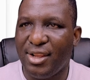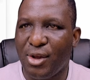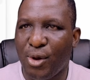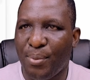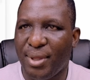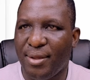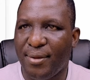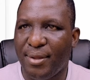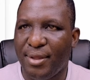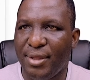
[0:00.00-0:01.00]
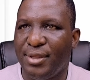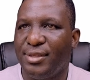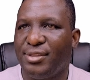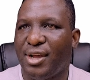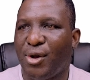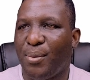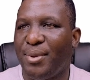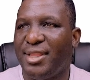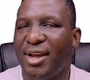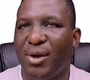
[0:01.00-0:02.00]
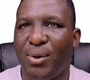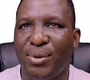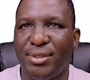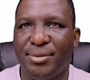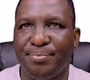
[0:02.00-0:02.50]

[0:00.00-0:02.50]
copy. So I'll copy that code.